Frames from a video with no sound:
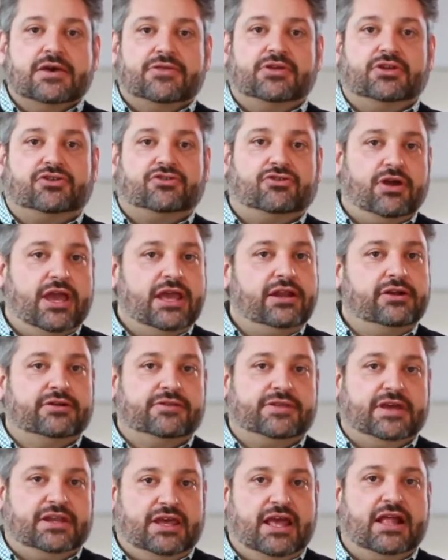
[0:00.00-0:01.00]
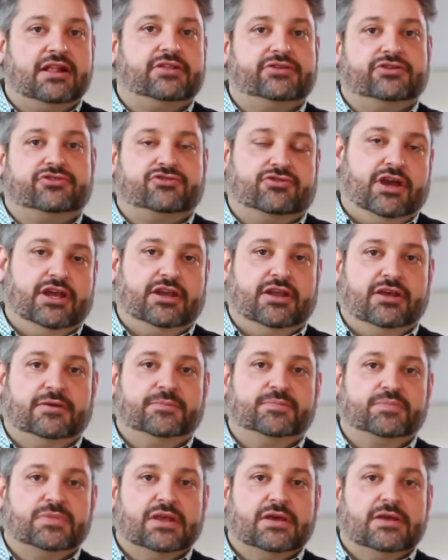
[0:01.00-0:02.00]
the trainer that held the
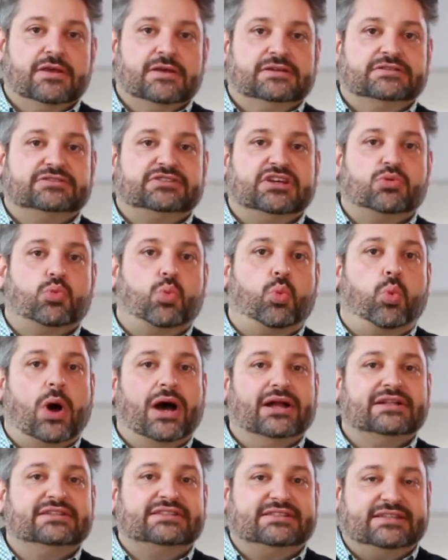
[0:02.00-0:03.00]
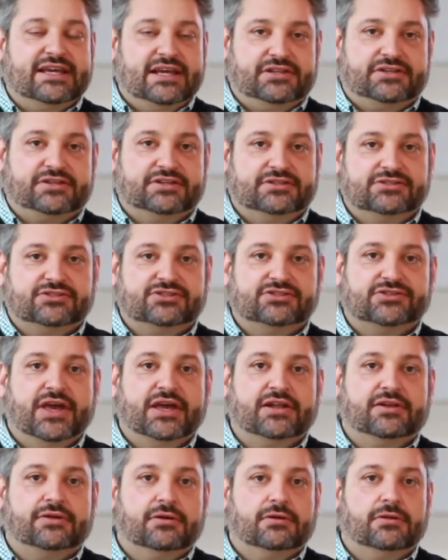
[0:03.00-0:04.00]
training said one sentence
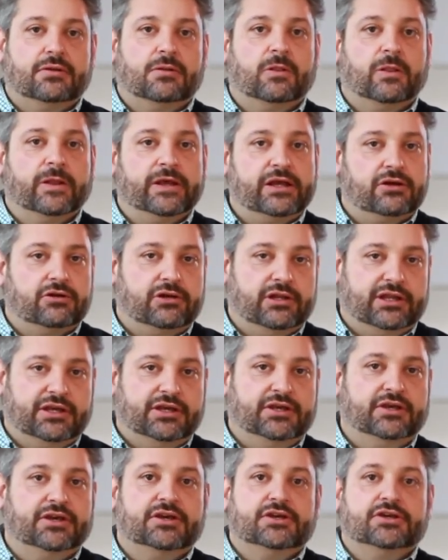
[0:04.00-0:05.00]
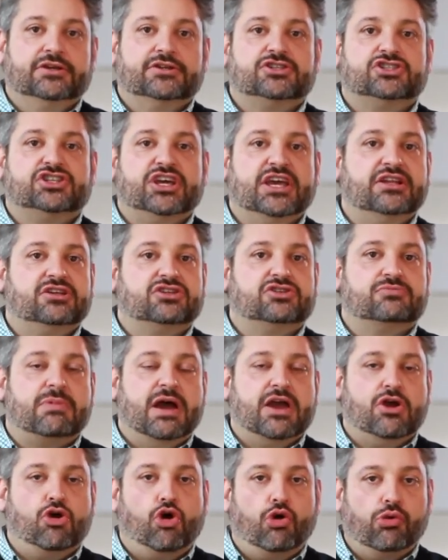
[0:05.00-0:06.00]
that literally changed
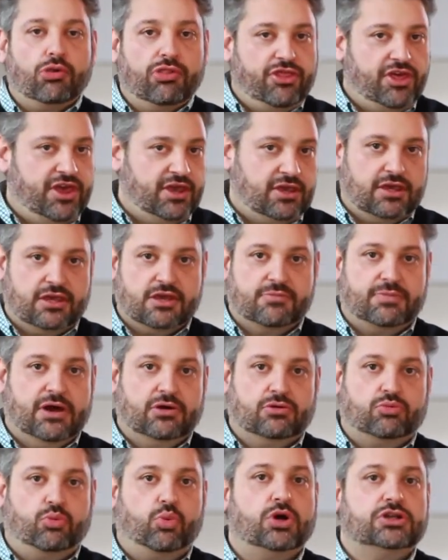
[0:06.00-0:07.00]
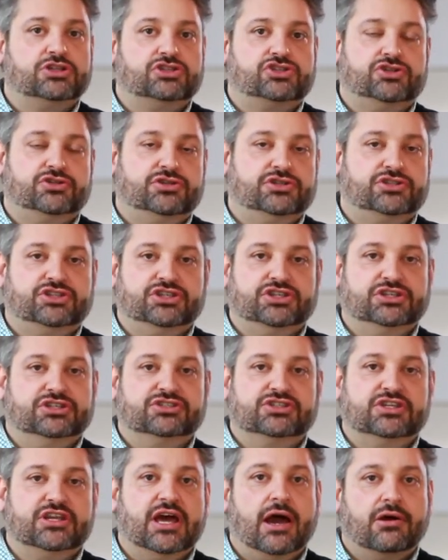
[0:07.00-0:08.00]
my whole thinking about what church
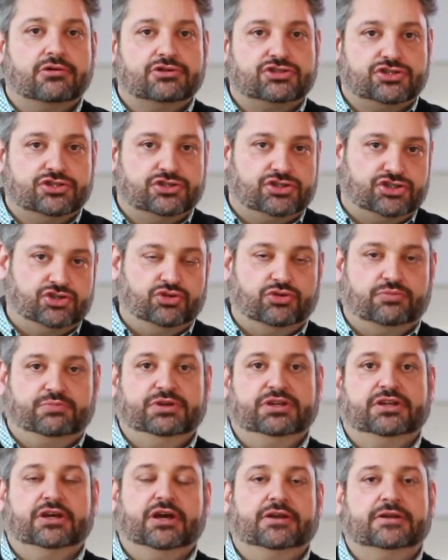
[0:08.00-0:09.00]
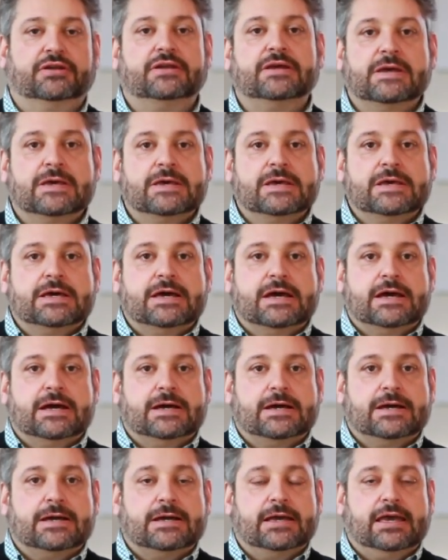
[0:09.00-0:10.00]
is and how church should be done.
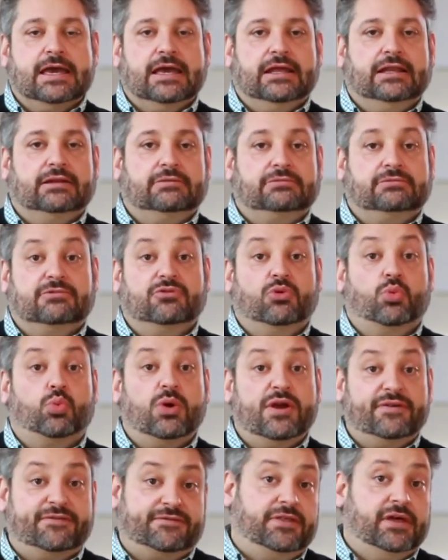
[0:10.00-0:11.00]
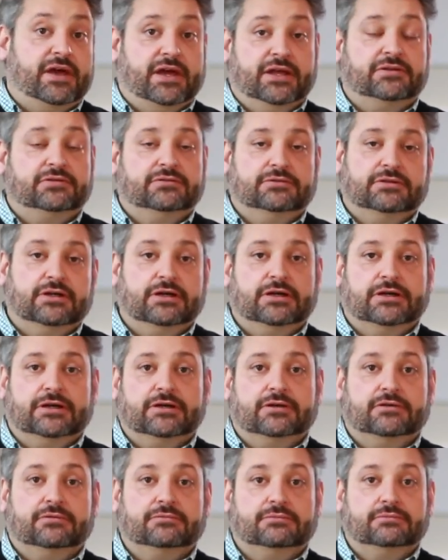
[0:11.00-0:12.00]
And with that,
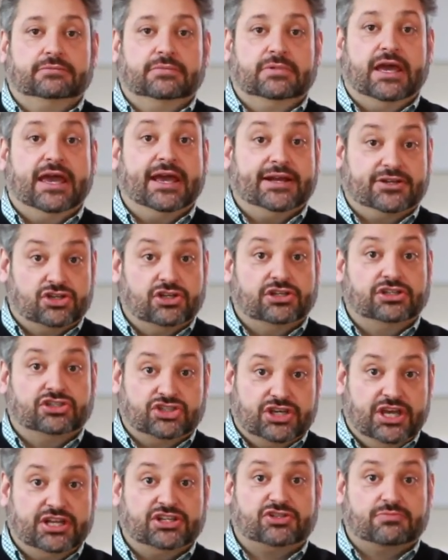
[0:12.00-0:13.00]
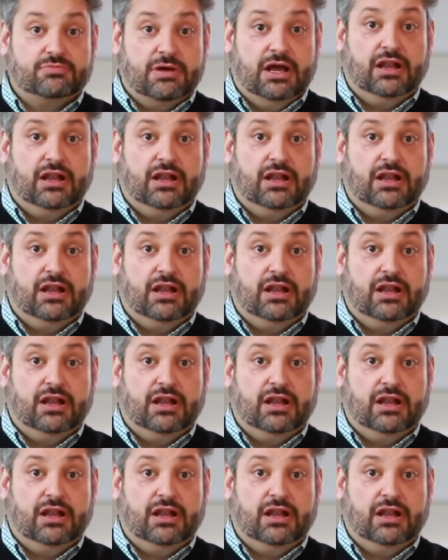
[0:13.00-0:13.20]
actually changed